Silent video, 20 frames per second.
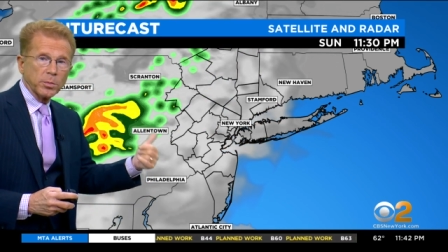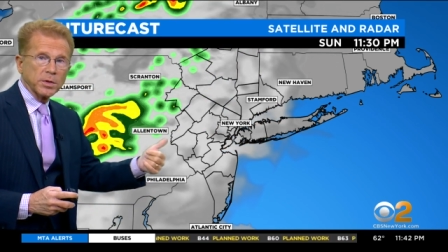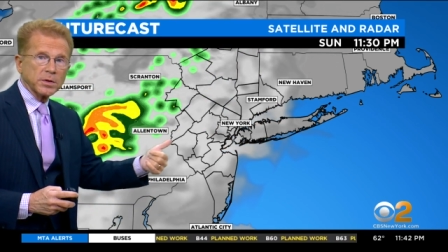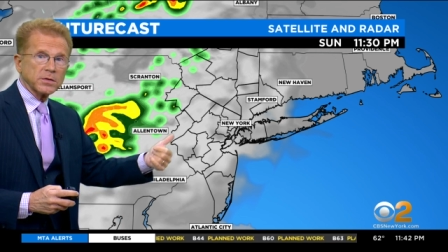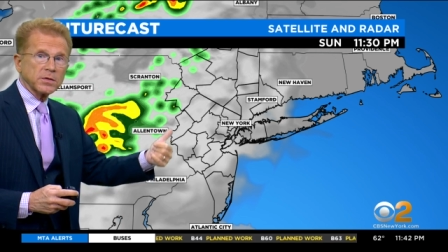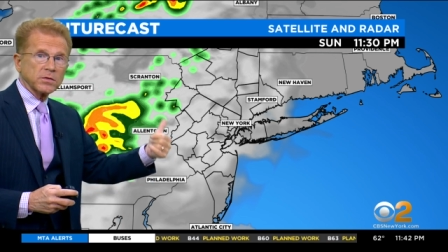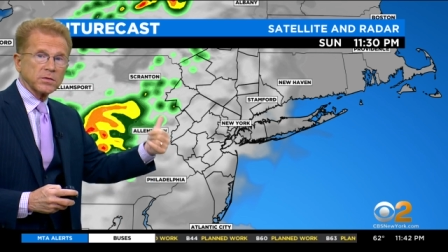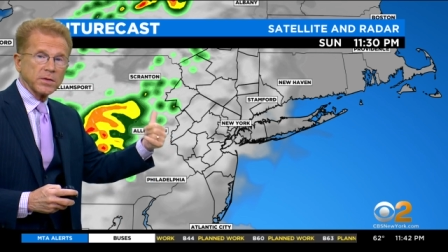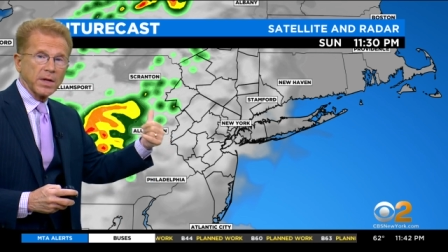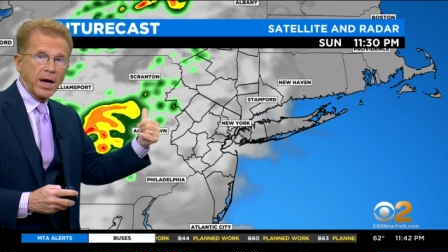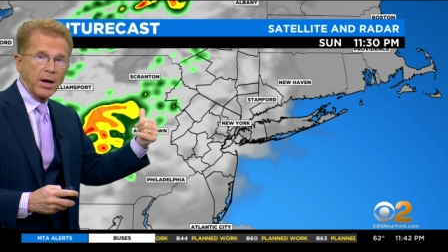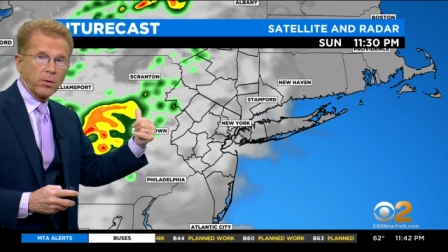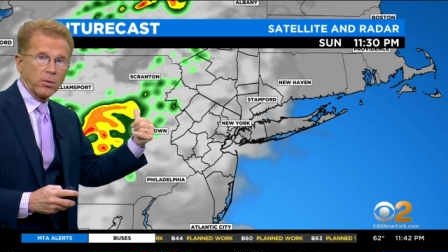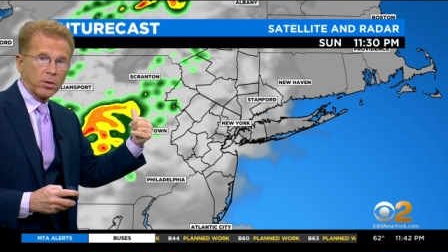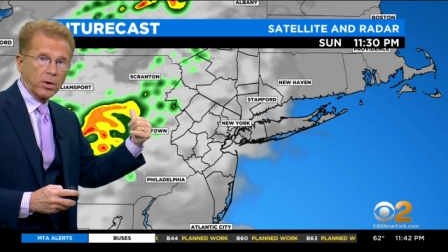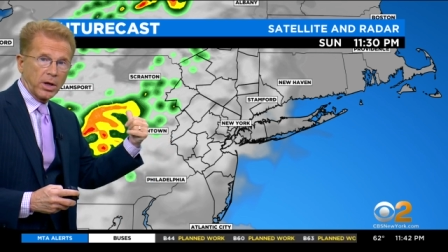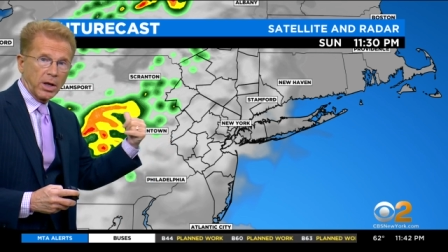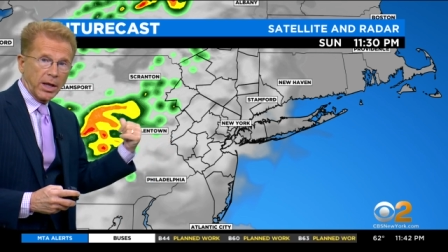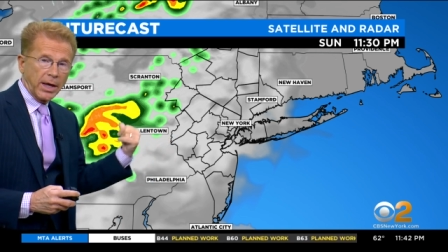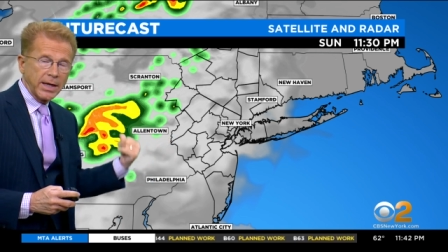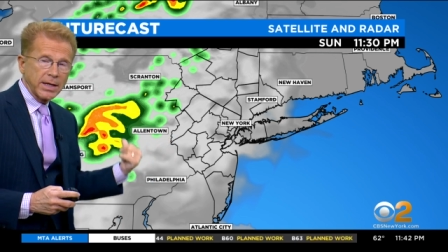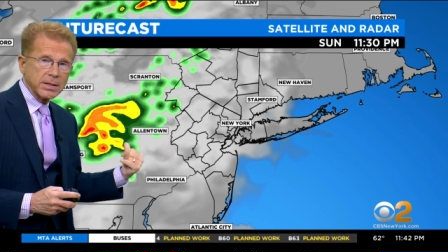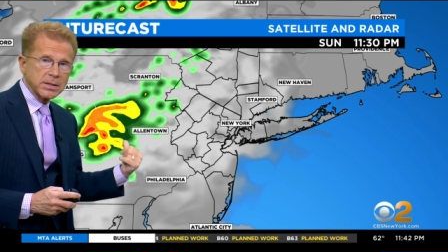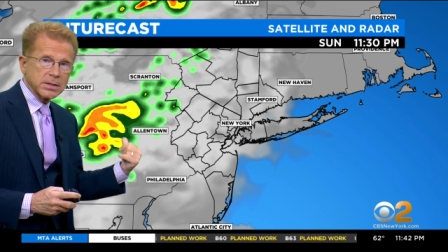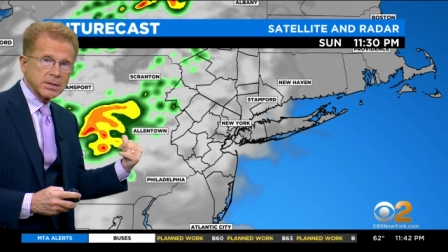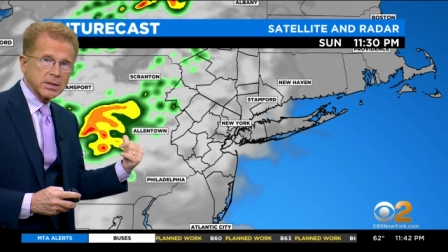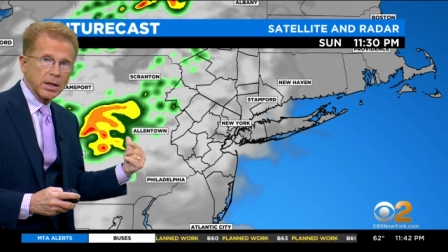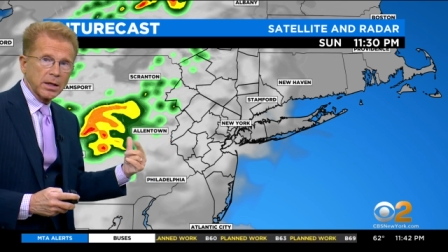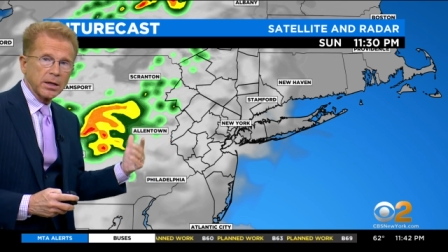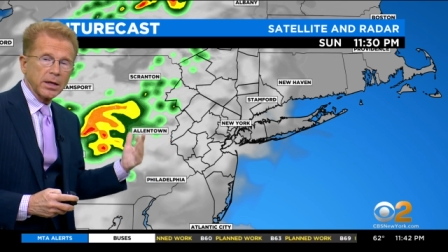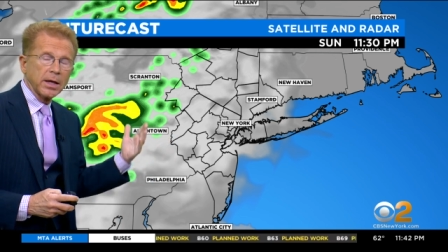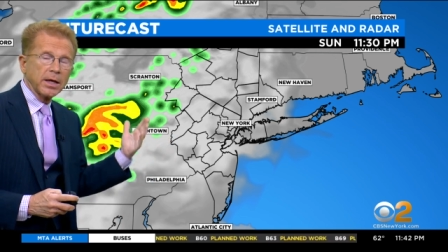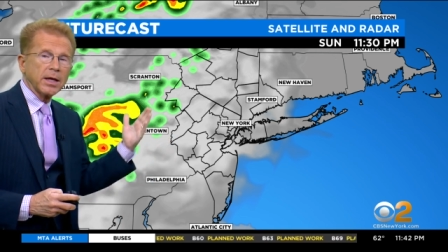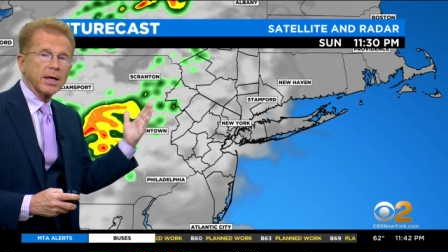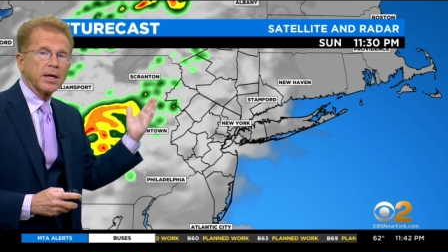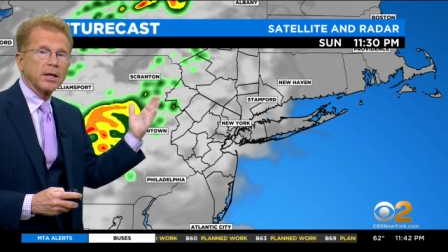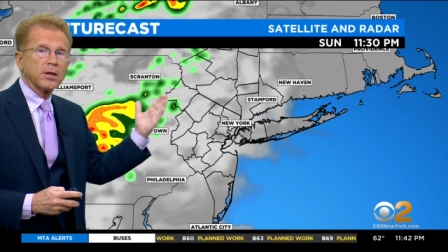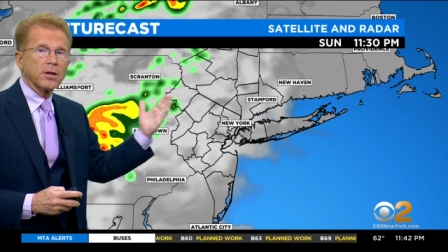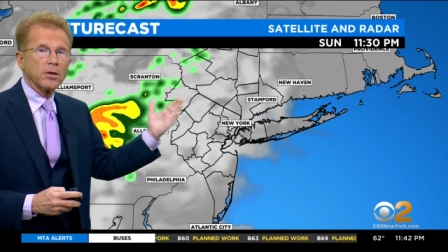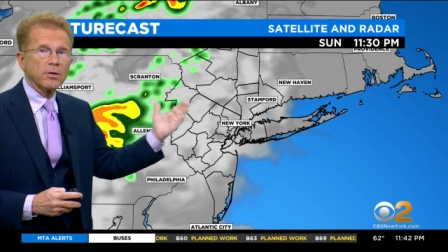This is now late Sunday
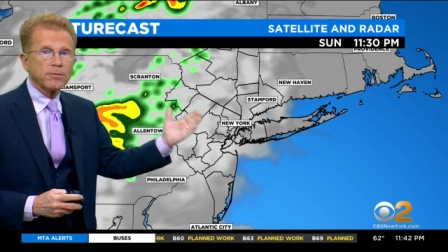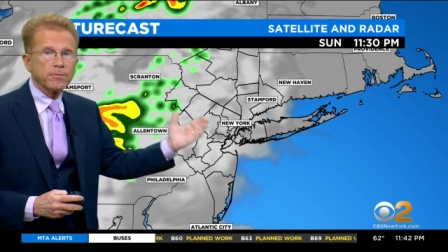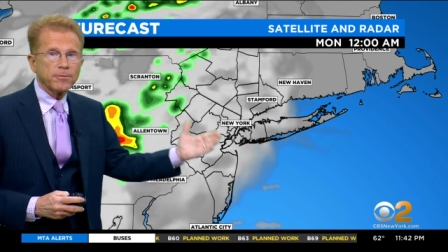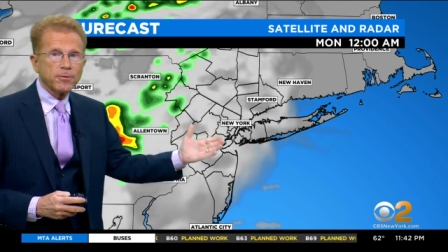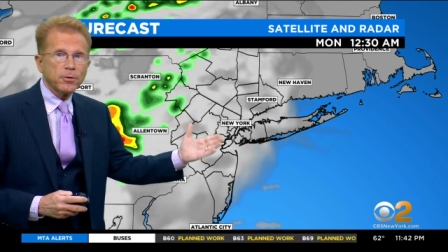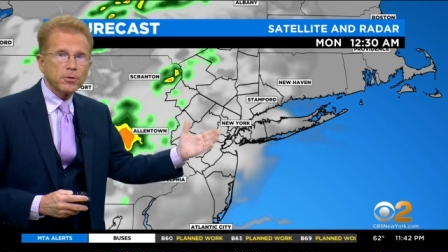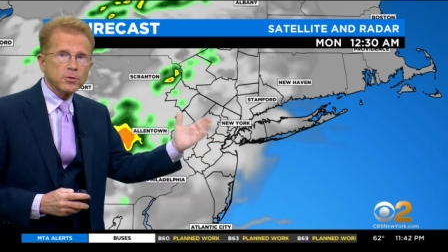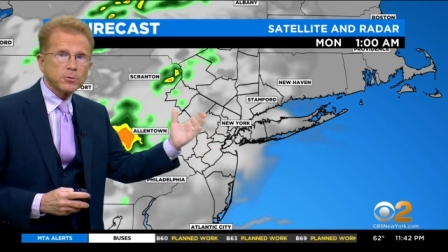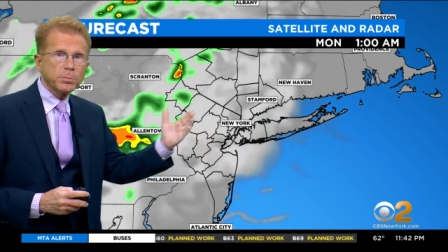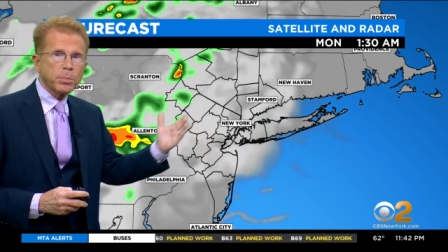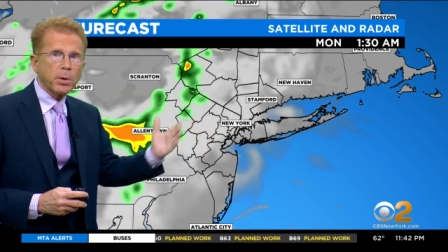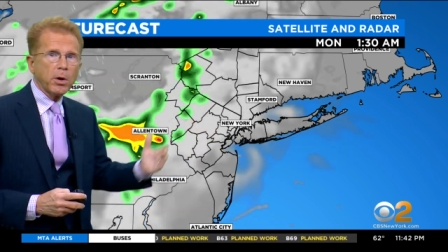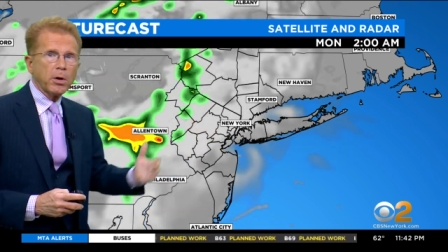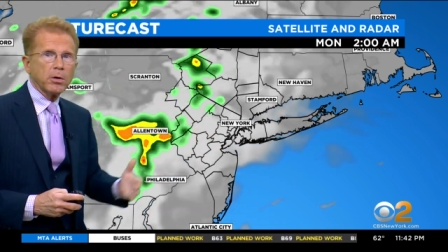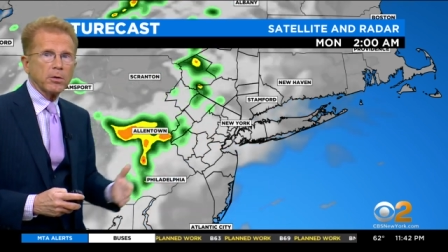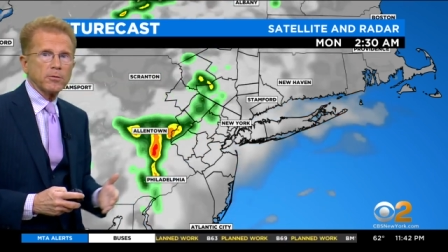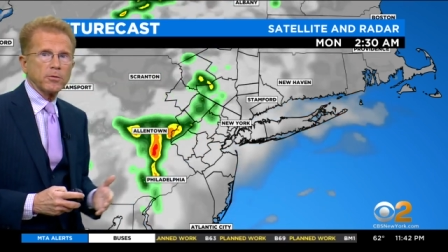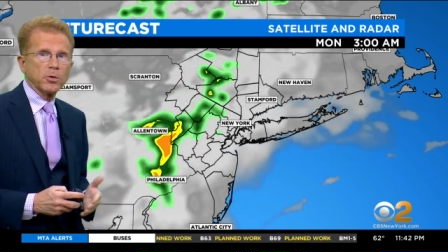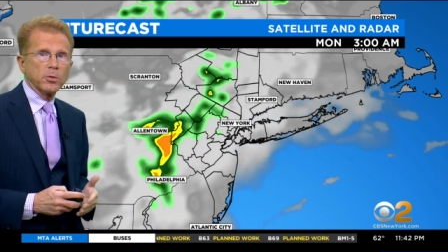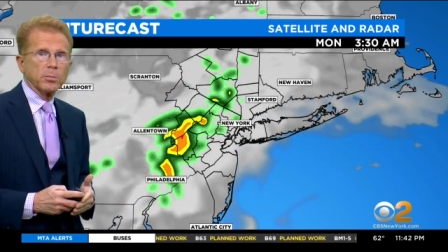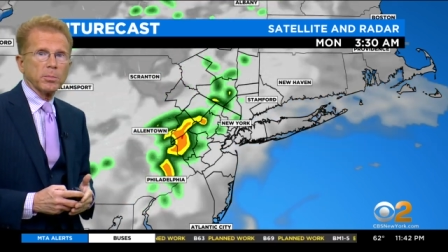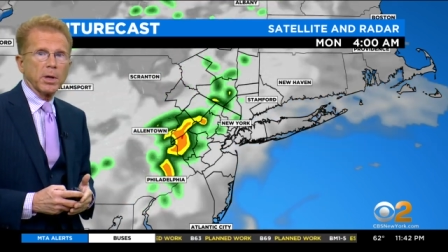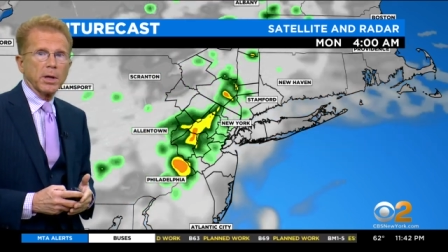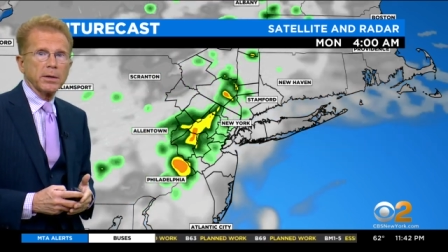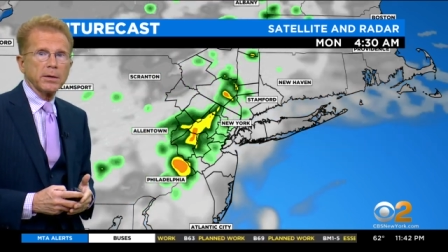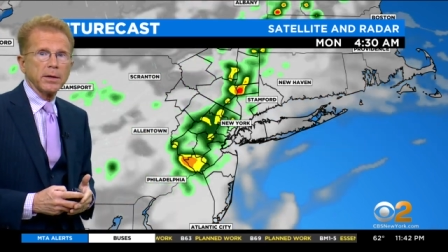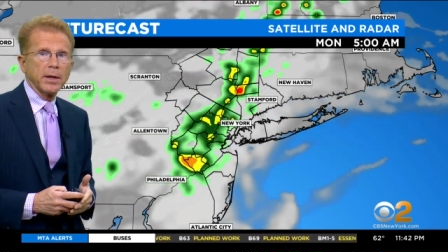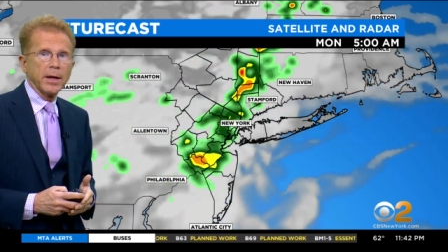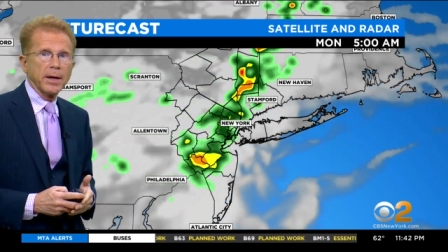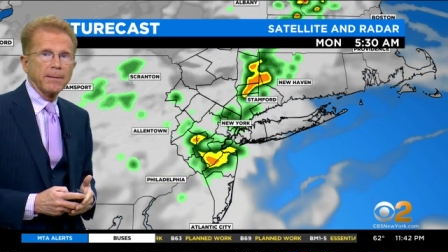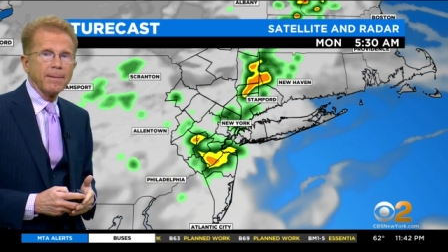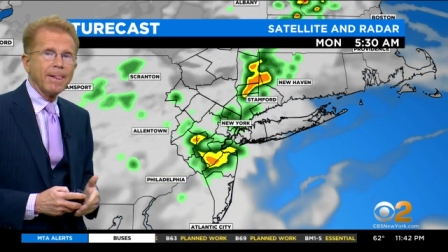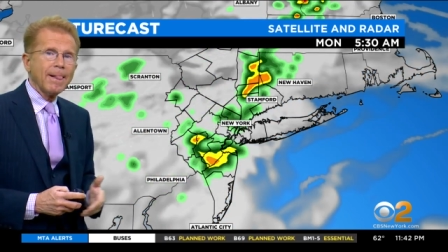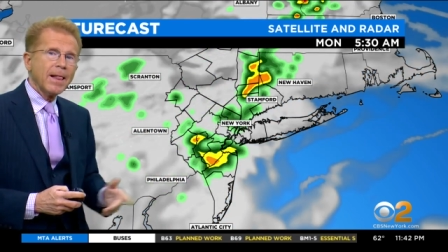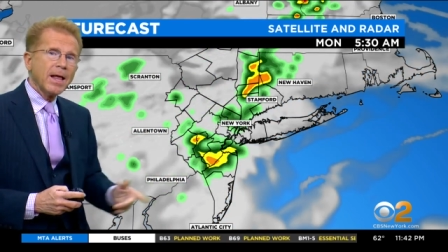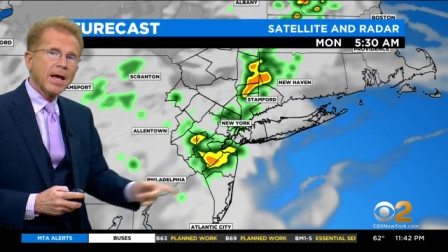into the first part of your Monday,